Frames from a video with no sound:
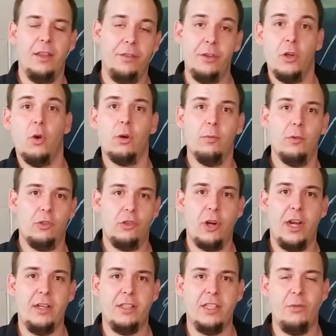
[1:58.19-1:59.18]
the normal
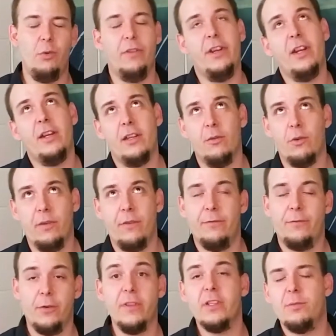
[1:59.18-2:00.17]
Trident Z. Well, they didn't get rid of
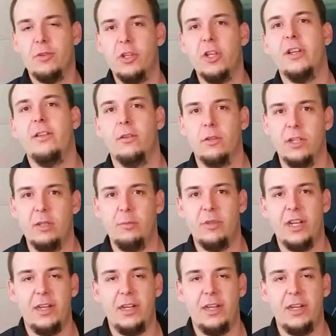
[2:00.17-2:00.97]
it for this particular DIMM.